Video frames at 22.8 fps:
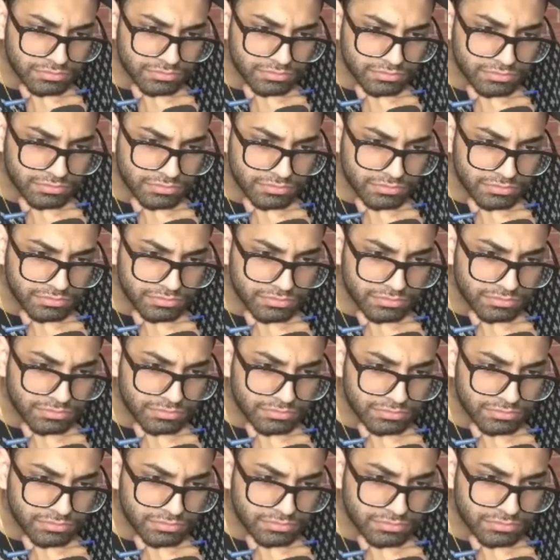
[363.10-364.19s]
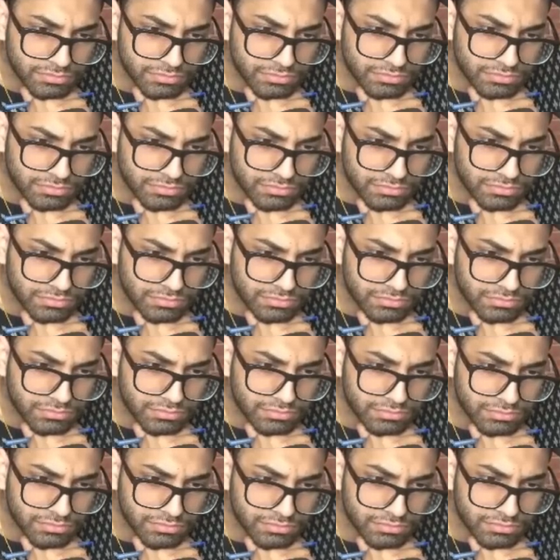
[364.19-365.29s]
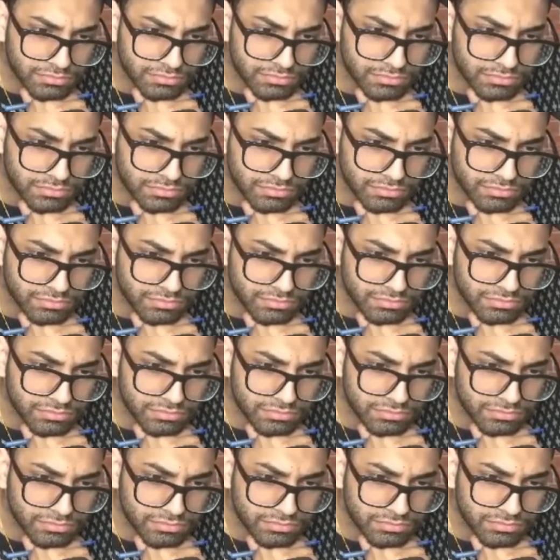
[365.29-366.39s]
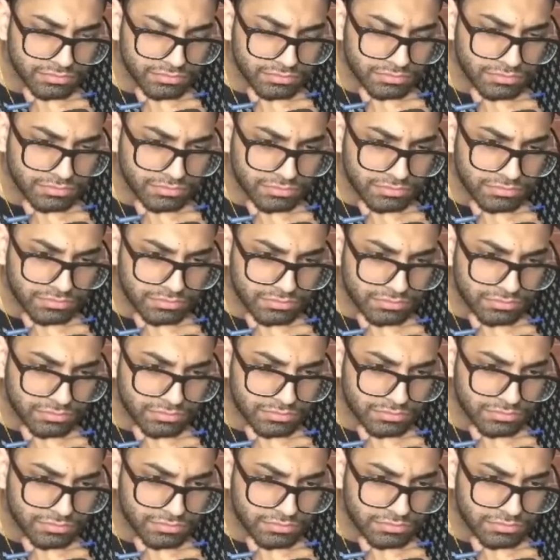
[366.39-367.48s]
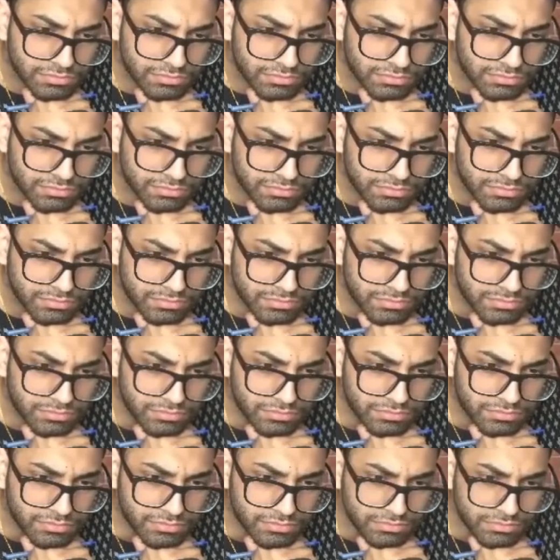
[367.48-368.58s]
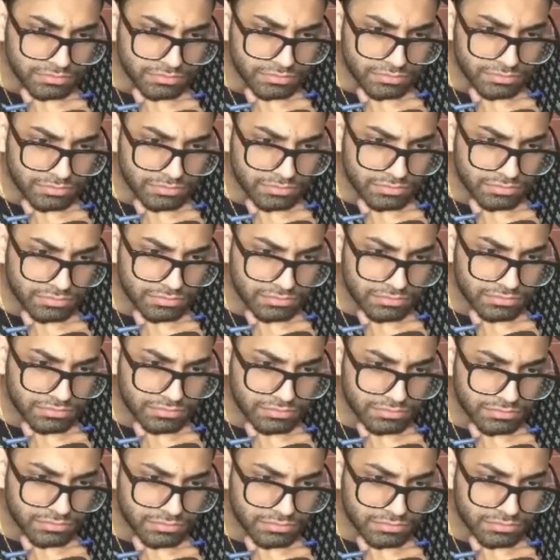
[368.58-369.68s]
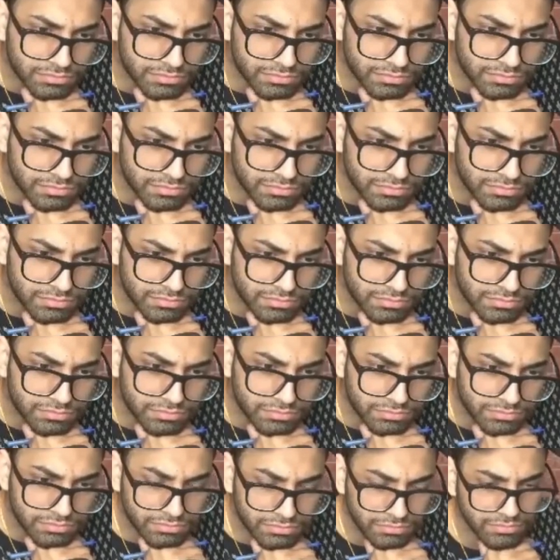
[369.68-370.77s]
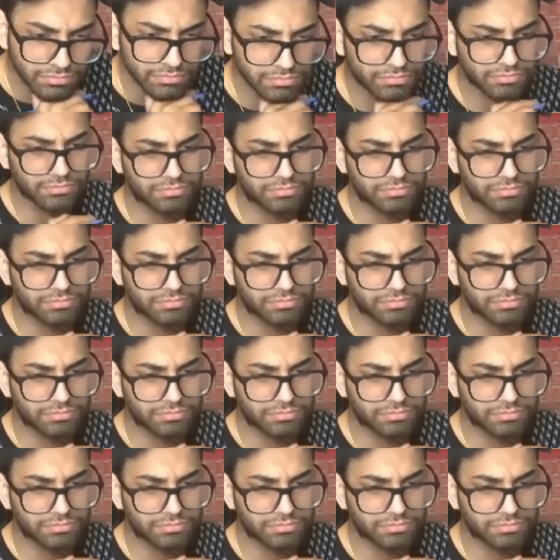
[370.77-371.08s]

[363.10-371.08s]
(silent)